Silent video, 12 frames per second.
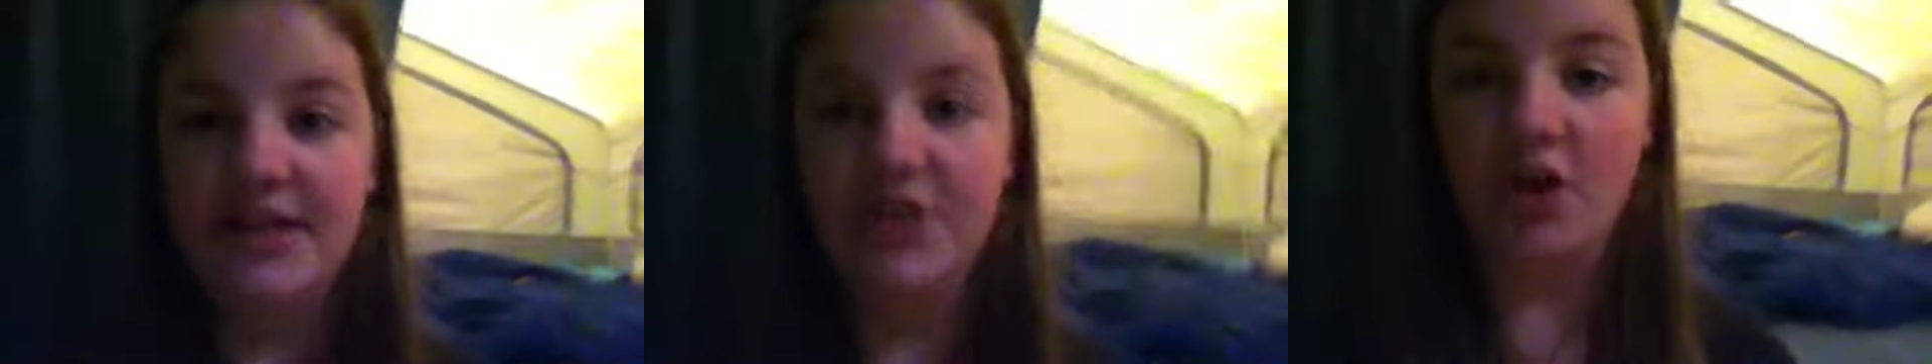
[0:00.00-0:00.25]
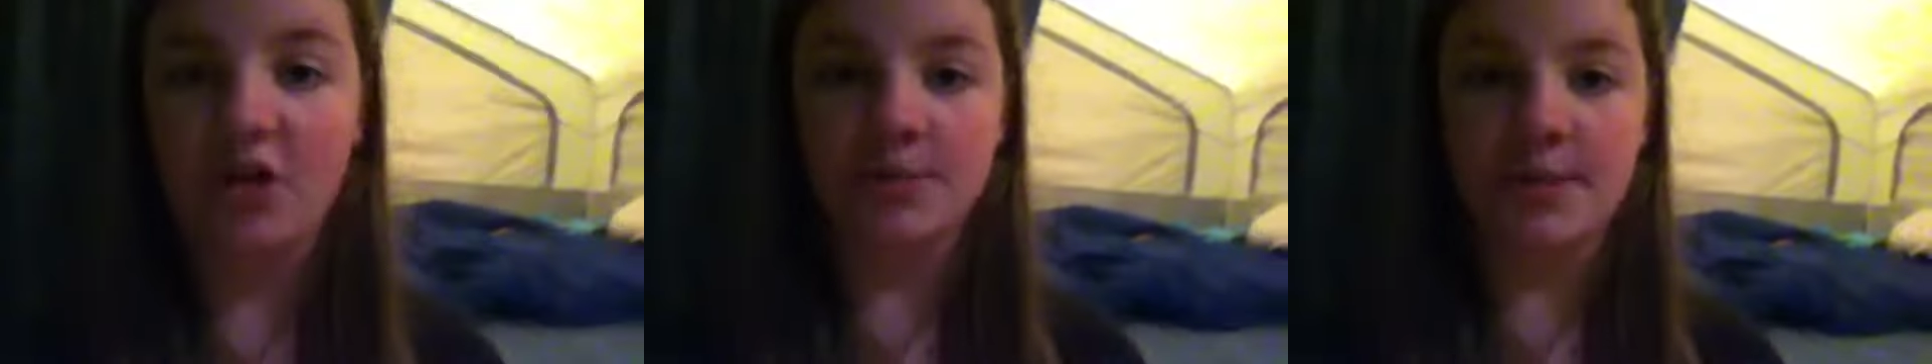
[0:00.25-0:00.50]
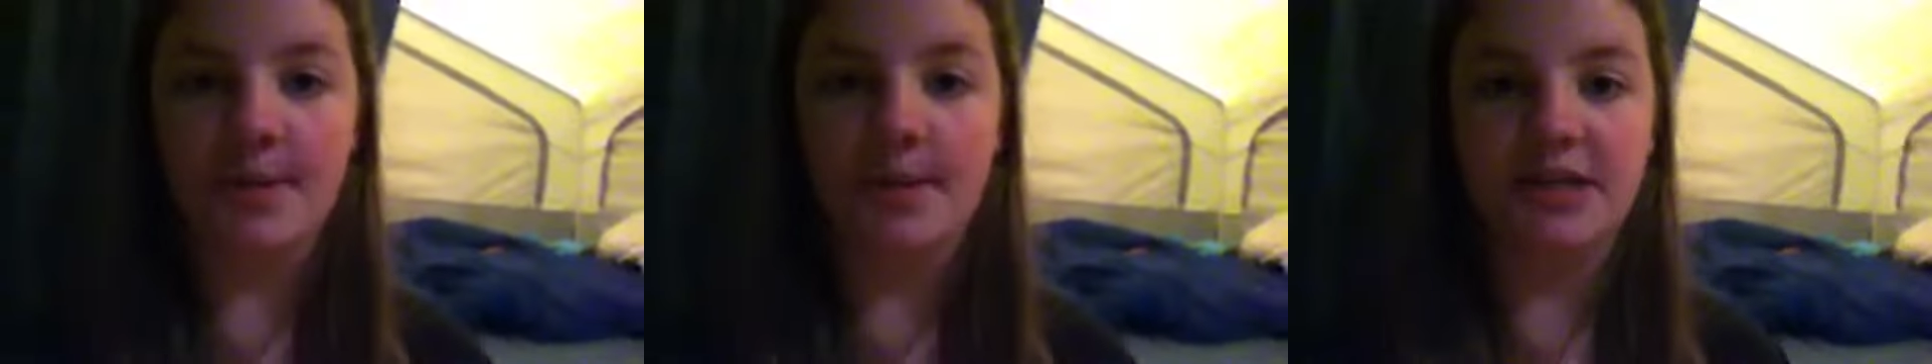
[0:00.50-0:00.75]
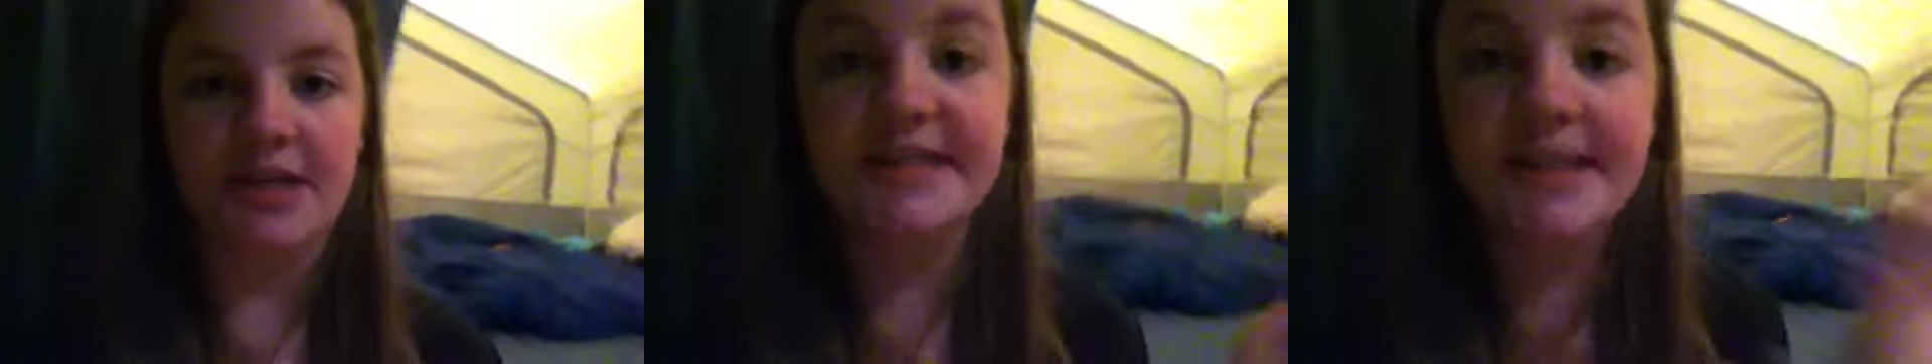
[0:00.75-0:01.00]
and my
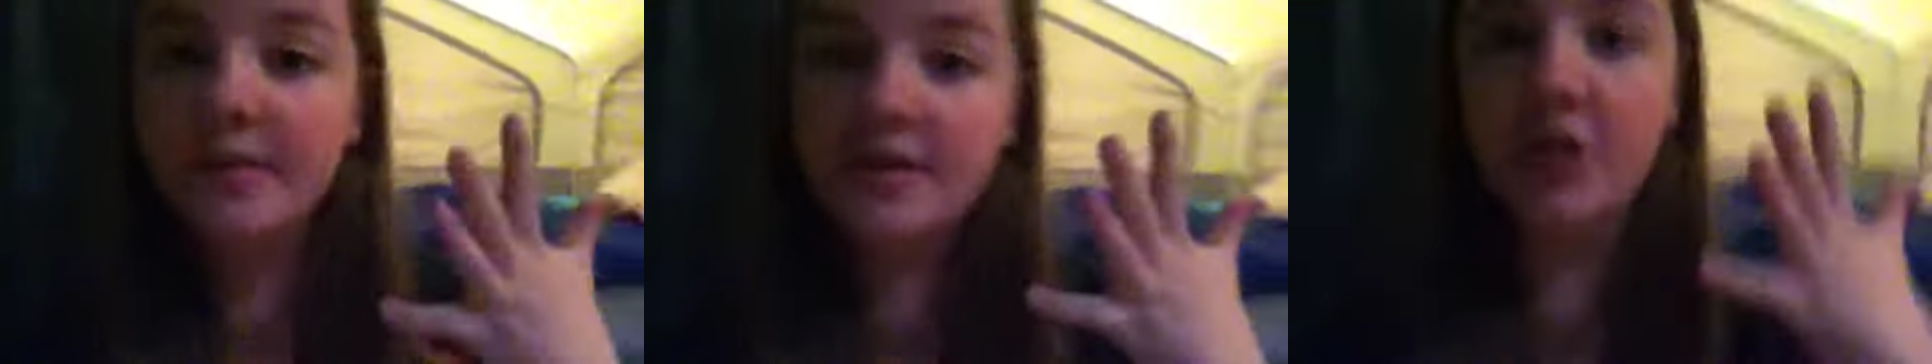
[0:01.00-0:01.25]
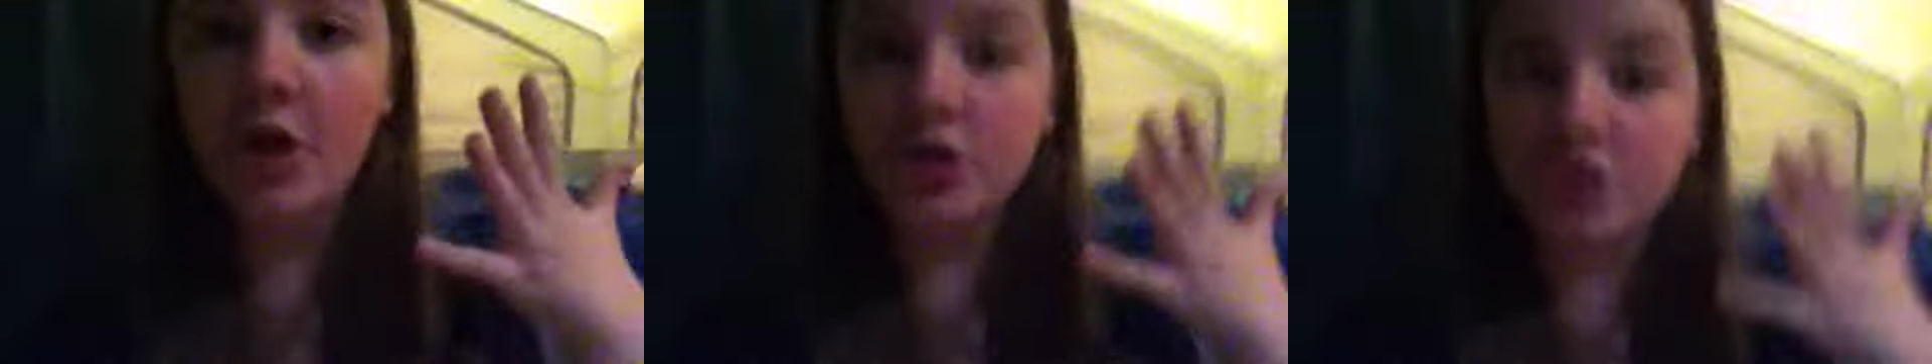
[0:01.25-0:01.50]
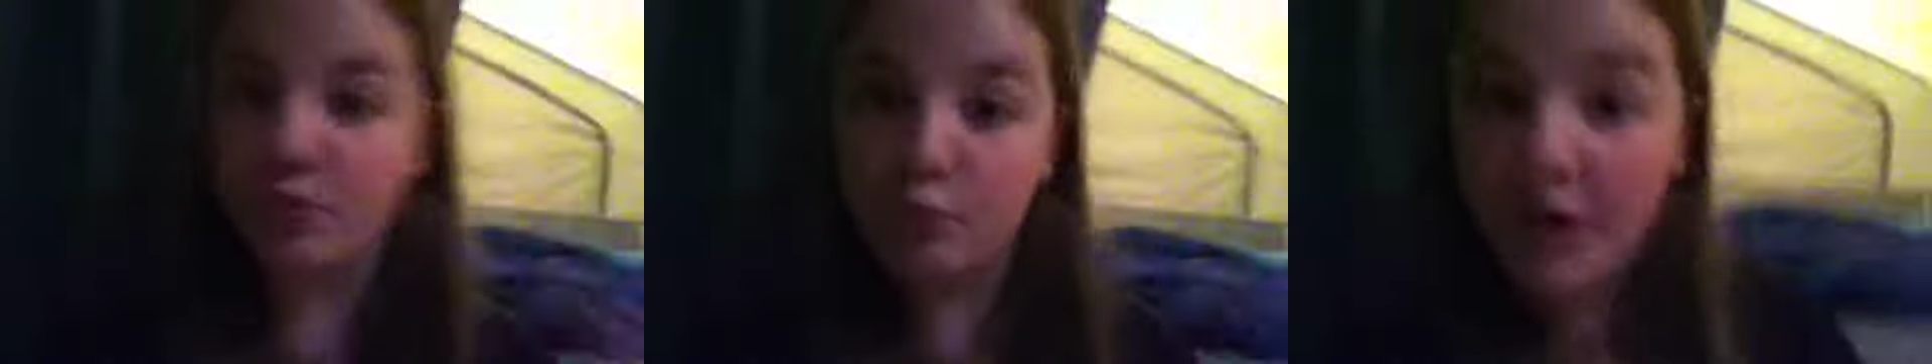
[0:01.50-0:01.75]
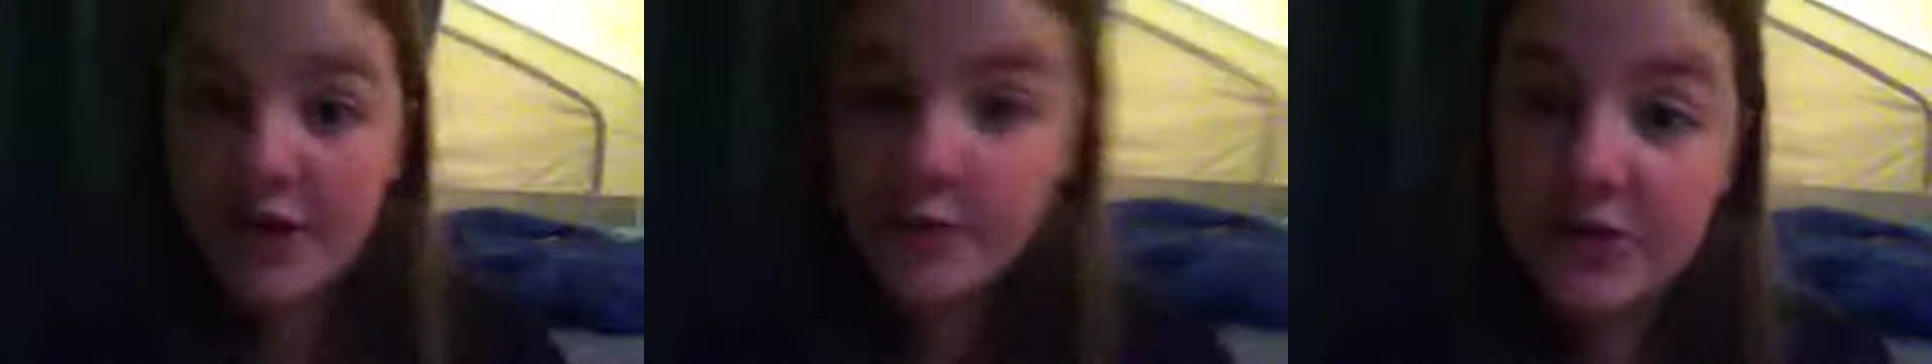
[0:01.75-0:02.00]
mom's like, $17 is
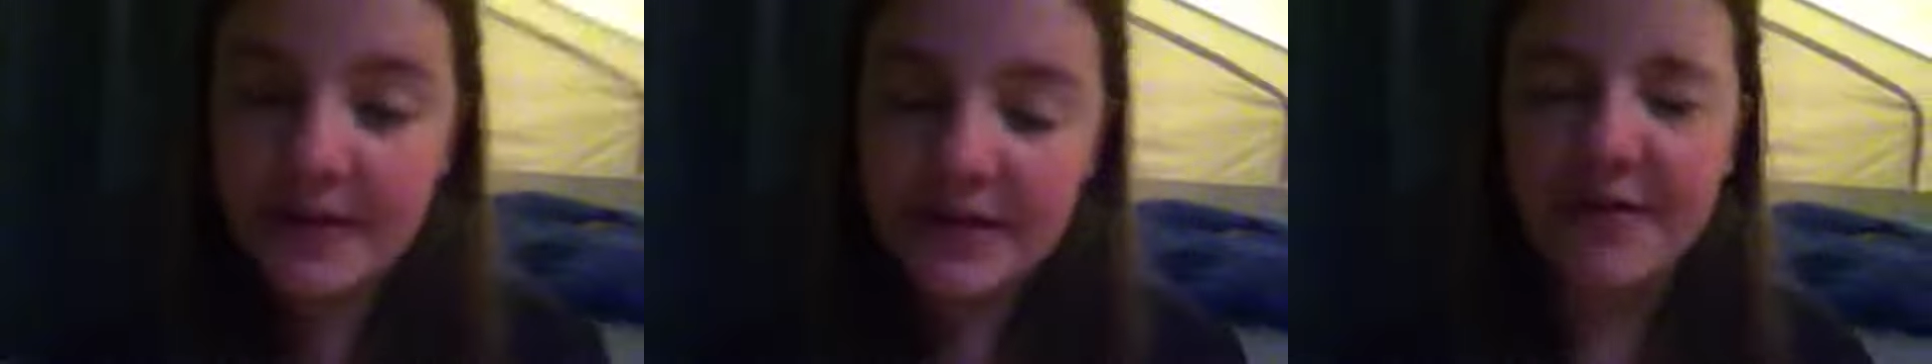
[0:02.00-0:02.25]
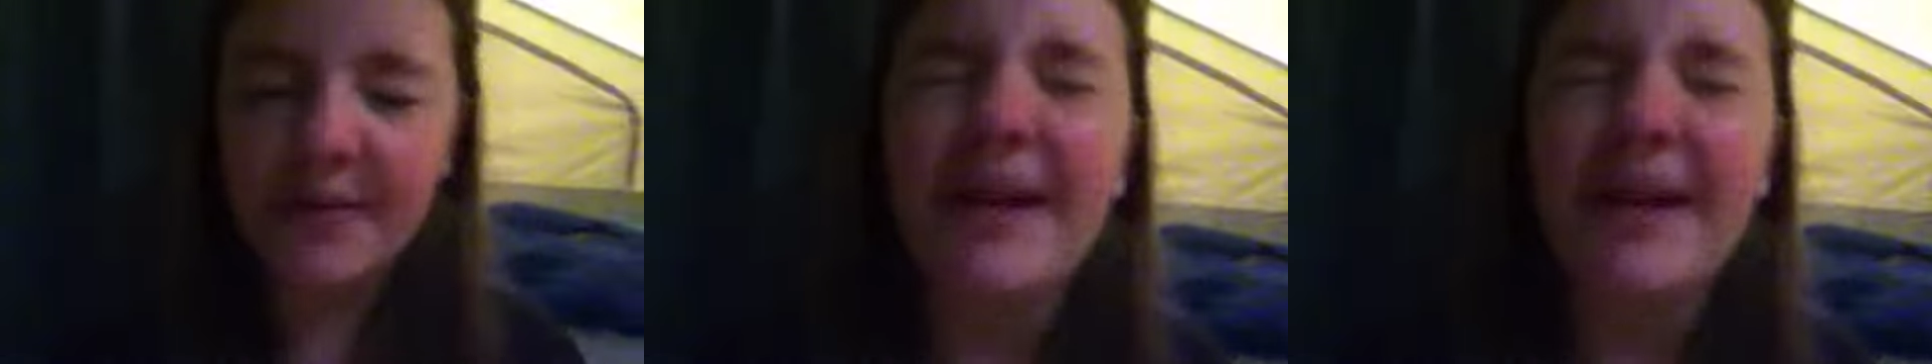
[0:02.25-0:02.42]
way too expensive.